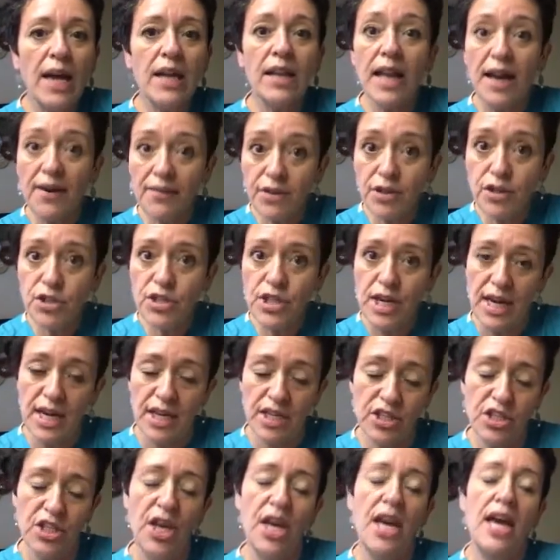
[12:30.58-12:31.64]
lavender
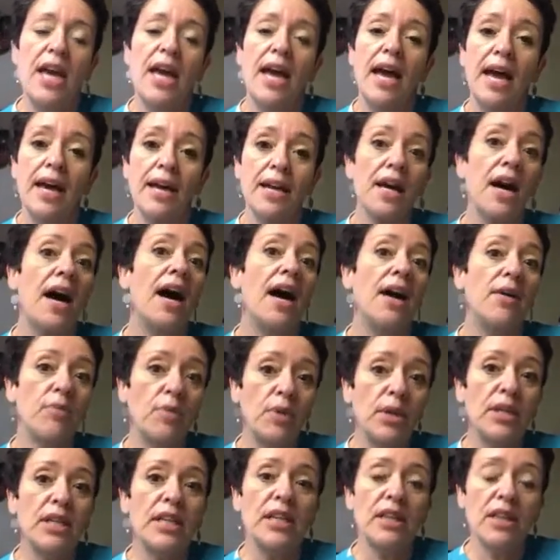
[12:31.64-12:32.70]
sage. And I
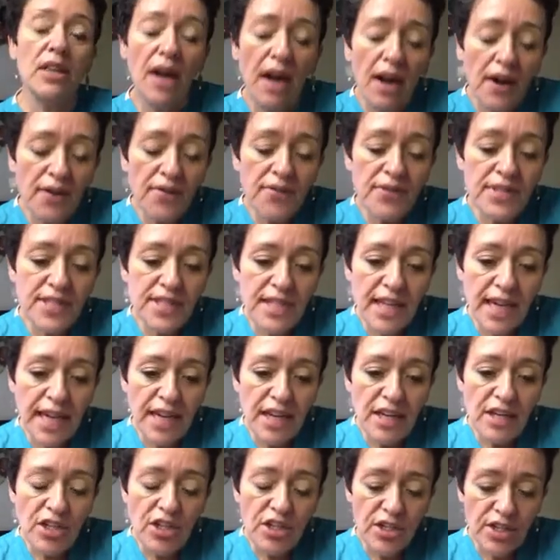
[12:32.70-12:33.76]
really love
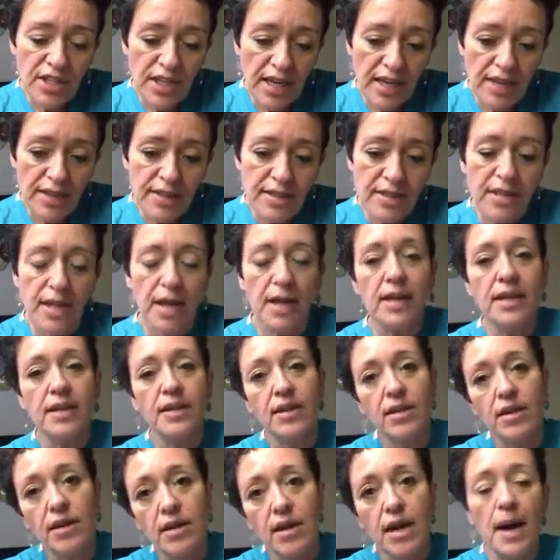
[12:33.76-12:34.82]
sage scents.
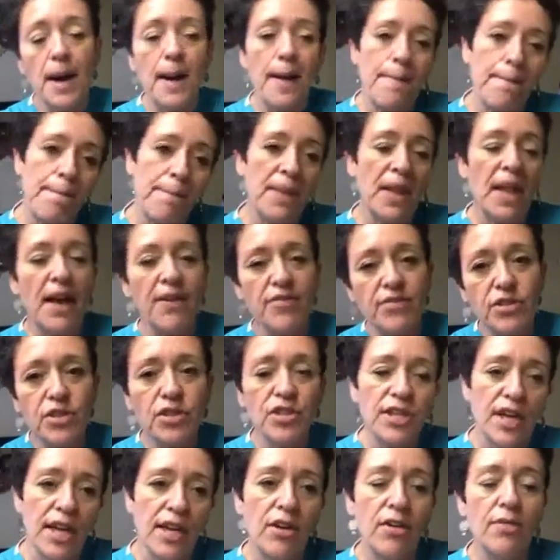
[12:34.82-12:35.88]

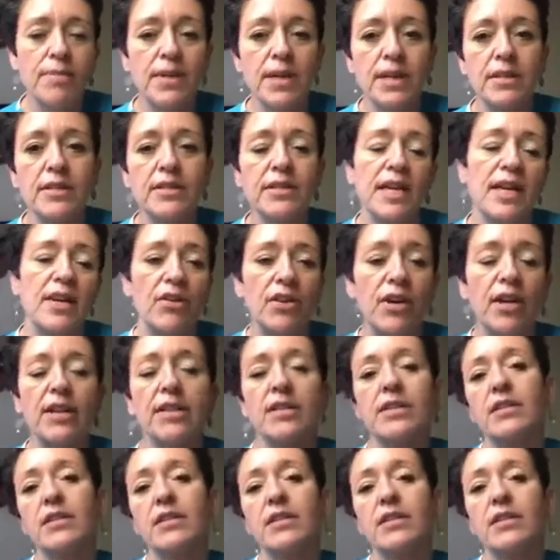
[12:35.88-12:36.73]
Lavender, take her miss, take her